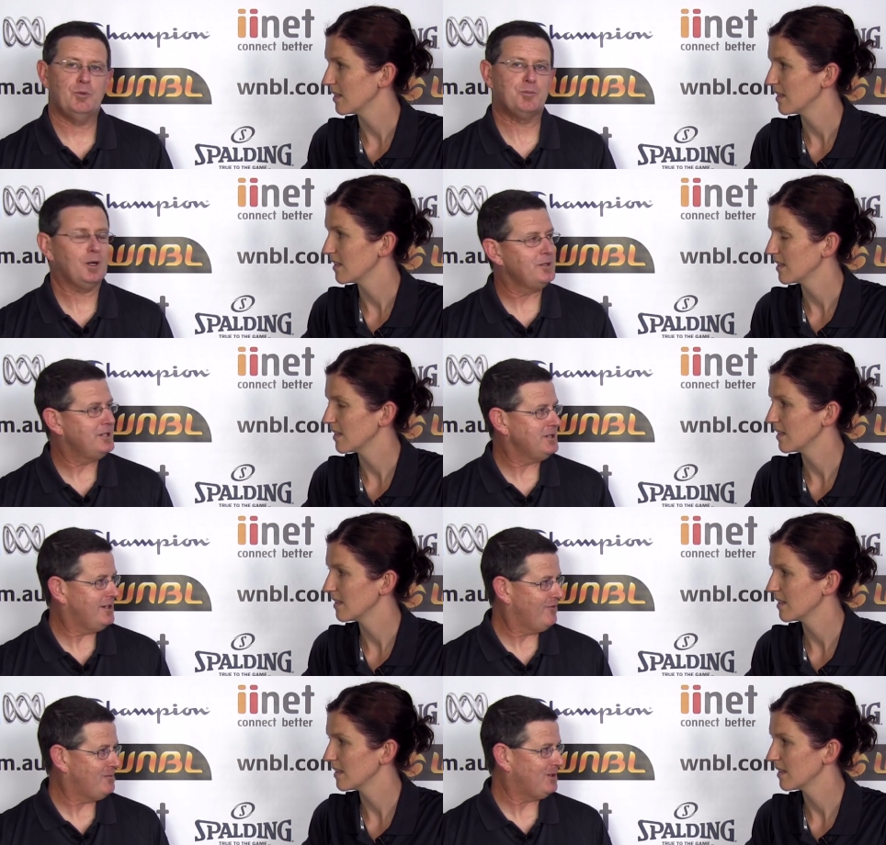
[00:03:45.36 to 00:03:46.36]
Speaker 1: We probably didn't
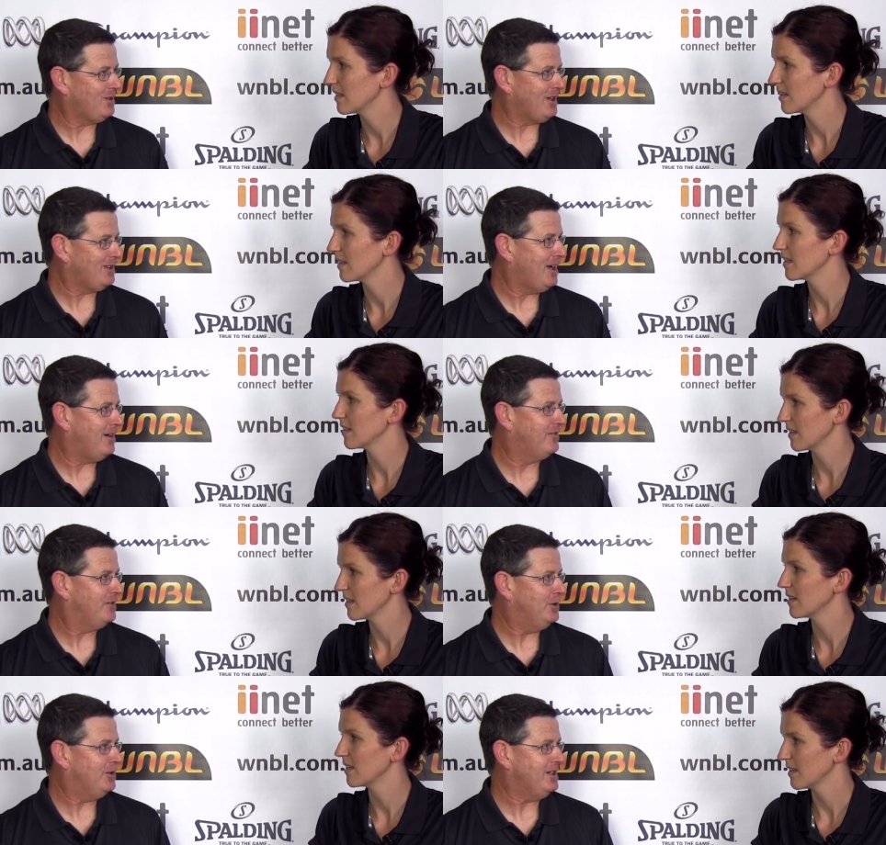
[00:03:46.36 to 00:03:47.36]
give them a lot of
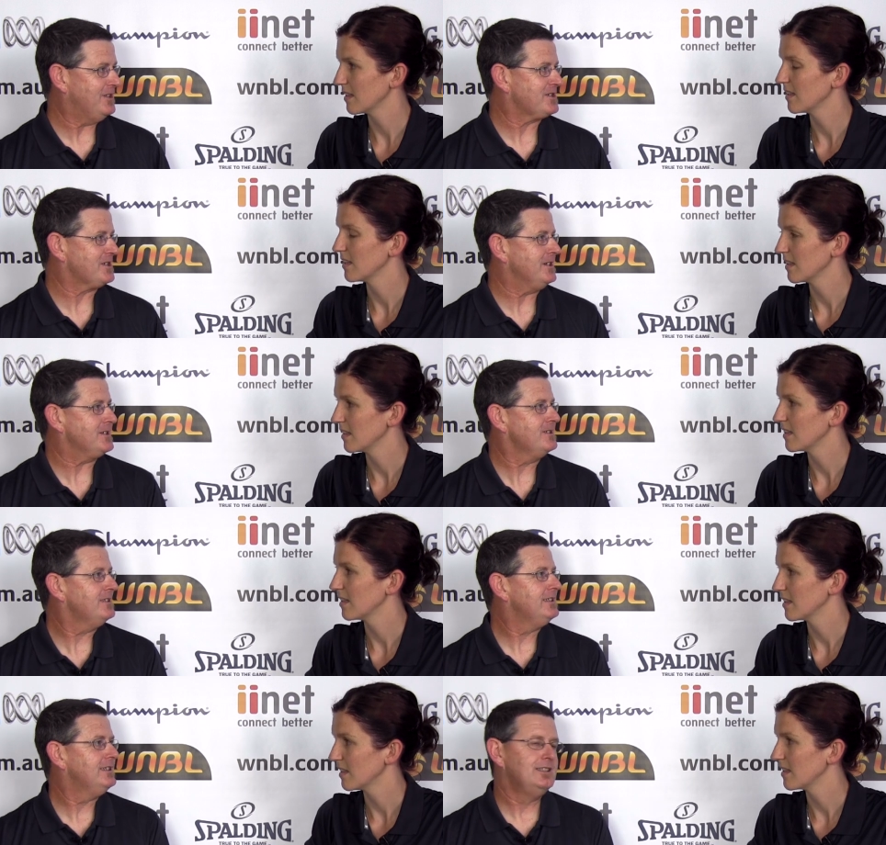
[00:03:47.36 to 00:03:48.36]
love early in the
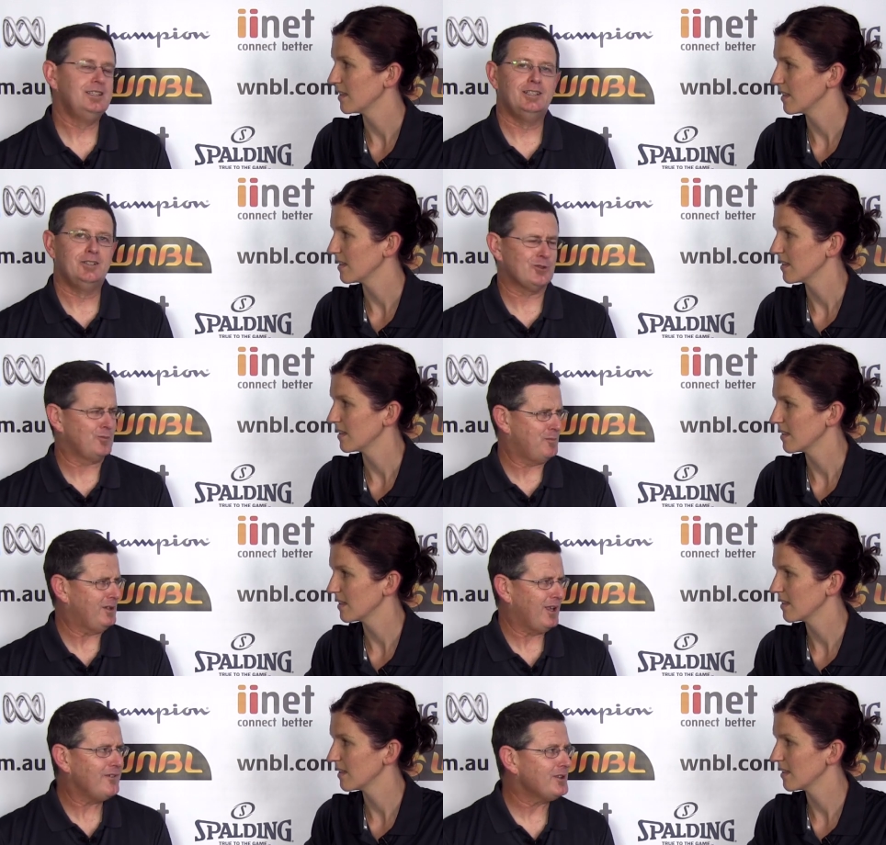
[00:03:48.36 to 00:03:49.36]
season should we
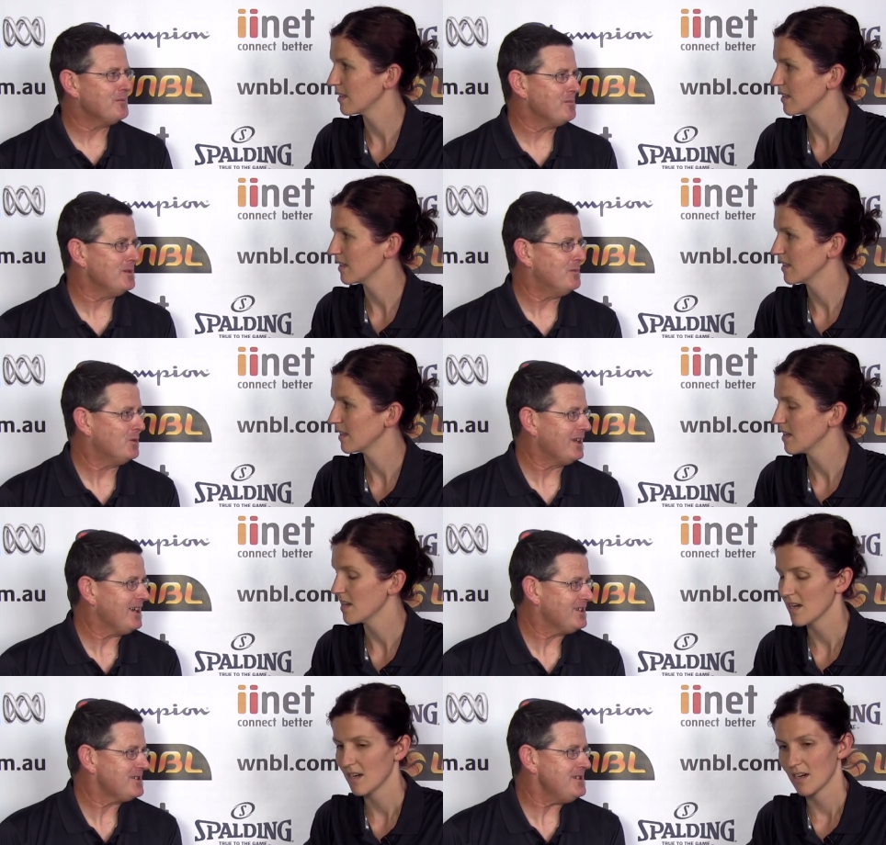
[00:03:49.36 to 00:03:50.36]
be loving them a bit more
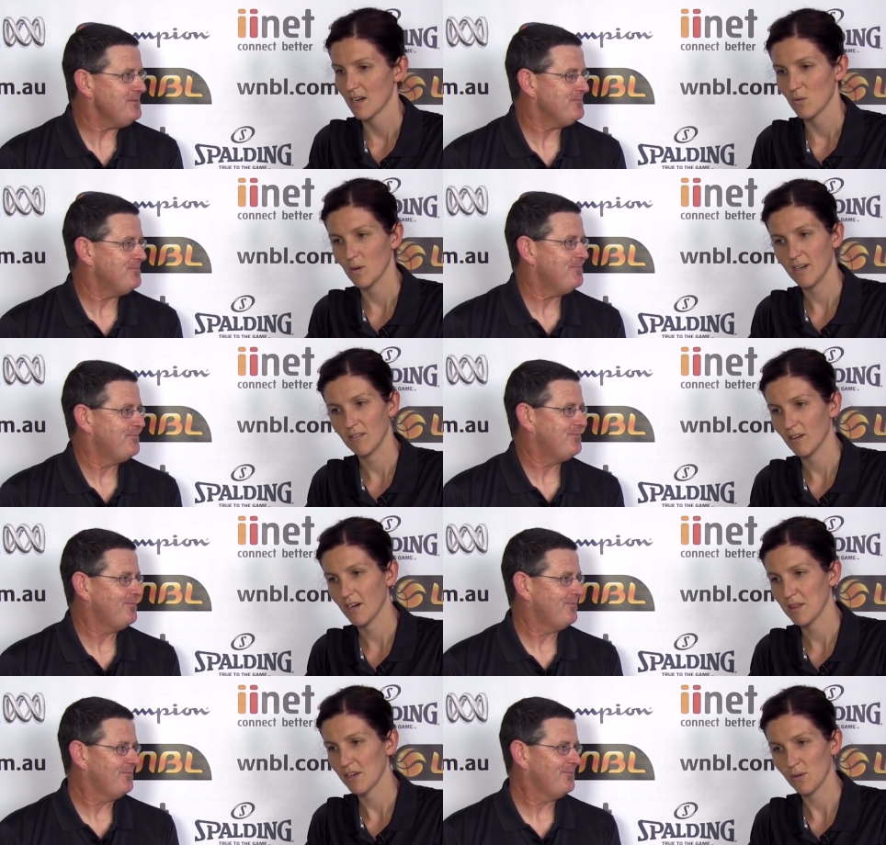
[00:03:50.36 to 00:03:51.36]
now, Desi?
Speaker 2: Well,
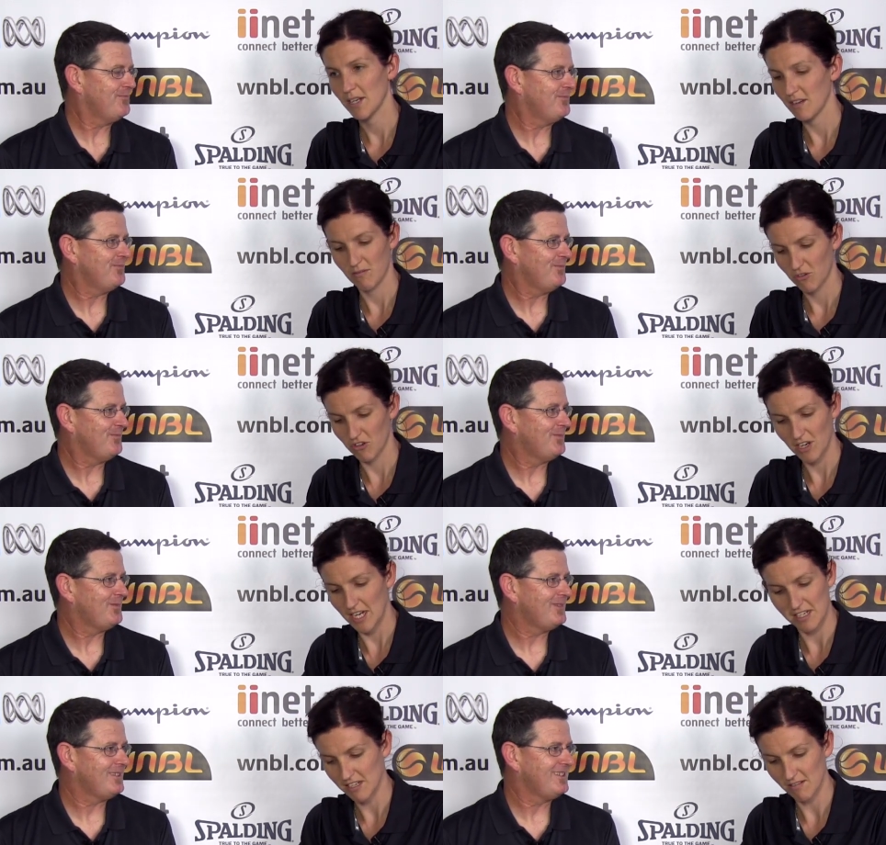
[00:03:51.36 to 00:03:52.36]
I think we do
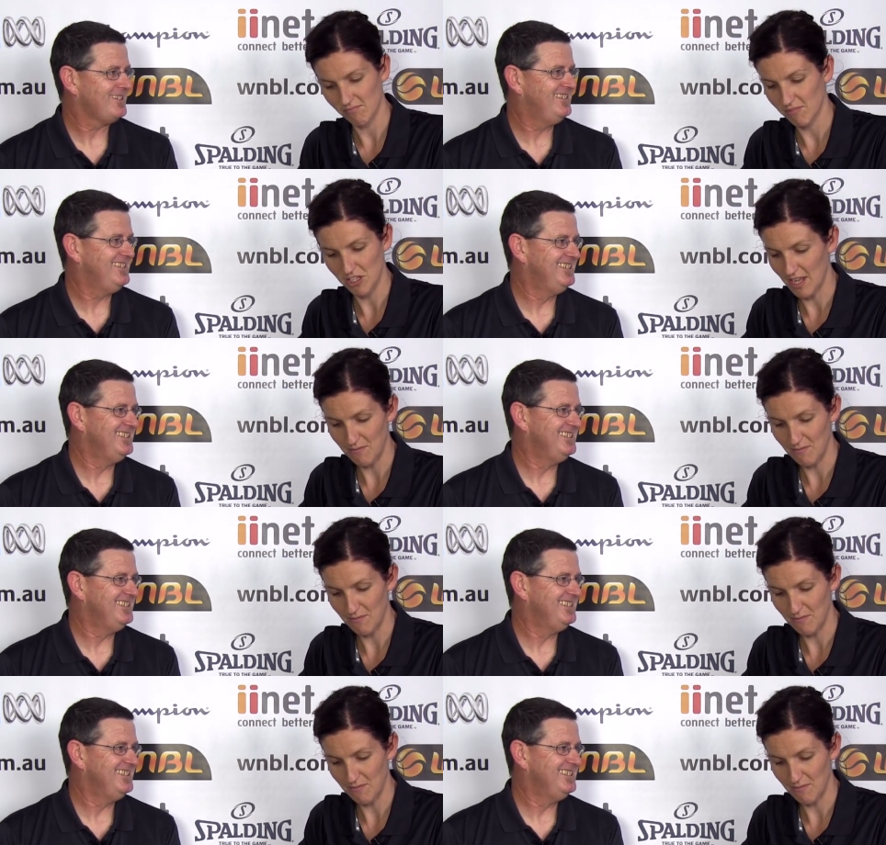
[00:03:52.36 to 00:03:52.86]
need to, to